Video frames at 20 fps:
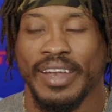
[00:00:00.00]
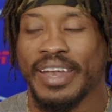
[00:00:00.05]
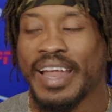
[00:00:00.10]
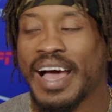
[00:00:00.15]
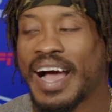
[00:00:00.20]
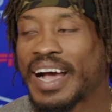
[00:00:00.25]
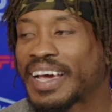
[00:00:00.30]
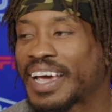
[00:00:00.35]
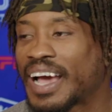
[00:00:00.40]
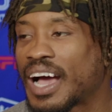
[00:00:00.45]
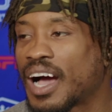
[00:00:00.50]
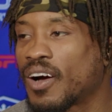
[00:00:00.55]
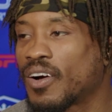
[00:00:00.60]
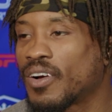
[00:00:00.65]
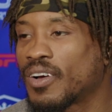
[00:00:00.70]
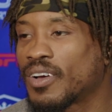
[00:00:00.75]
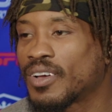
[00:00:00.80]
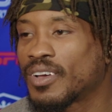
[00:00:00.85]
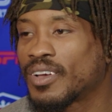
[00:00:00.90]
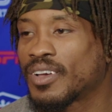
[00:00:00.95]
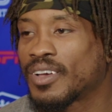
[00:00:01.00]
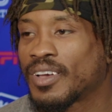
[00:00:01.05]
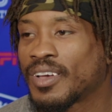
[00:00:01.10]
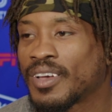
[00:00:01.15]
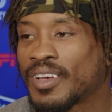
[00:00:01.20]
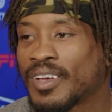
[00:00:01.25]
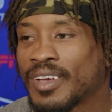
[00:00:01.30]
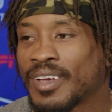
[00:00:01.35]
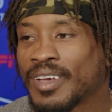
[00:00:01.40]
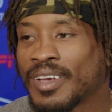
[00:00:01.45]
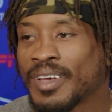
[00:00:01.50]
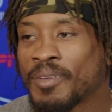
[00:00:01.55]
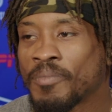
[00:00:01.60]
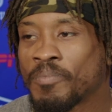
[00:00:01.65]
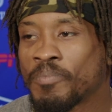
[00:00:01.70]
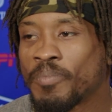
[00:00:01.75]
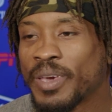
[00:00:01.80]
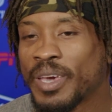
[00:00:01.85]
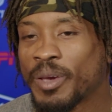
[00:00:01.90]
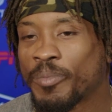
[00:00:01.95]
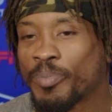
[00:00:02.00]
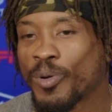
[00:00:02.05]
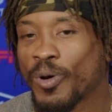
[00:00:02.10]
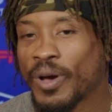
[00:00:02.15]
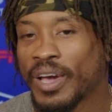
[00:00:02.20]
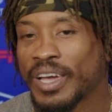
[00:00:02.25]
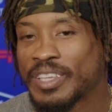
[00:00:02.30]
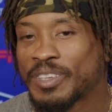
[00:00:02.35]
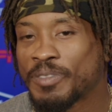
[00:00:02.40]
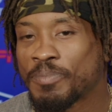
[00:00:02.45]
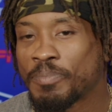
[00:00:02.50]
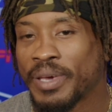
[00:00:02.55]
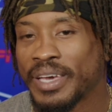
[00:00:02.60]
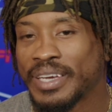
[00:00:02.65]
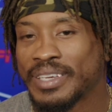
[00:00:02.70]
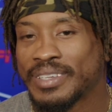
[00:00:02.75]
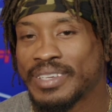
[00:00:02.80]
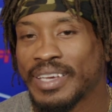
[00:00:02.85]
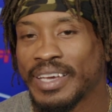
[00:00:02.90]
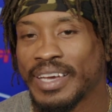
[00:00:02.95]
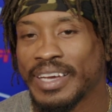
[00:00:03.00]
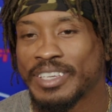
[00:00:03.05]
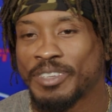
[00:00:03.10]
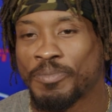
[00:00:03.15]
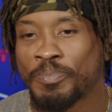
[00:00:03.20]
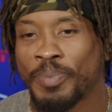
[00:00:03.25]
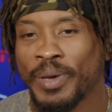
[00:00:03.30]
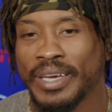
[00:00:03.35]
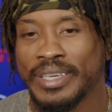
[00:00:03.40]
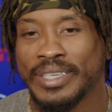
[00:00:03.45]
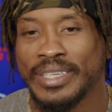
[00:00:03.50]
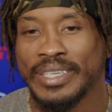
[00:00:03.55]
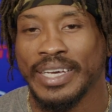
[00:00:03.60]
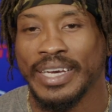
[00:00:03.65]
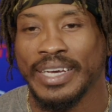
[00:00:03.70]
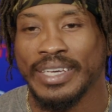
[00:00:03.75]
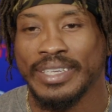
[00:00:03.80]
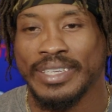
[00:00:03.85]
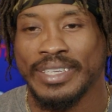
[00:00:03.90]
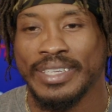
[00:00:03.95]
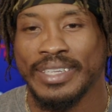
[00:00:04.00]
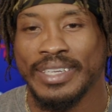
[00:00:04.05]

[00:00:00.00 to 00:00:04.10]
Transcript: Knockout. Big points. Big six. Pick six.